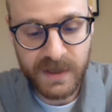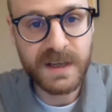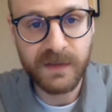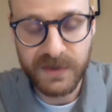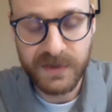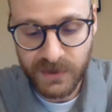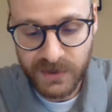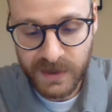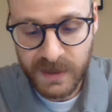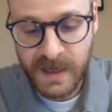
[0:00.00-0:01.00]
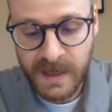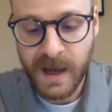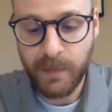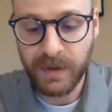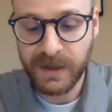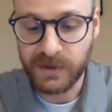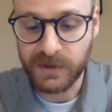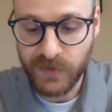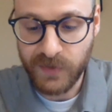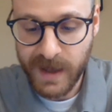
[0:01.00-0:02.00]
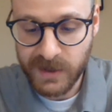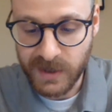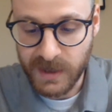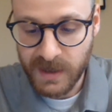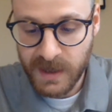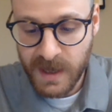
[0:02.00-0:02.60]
self-assertion and political strategy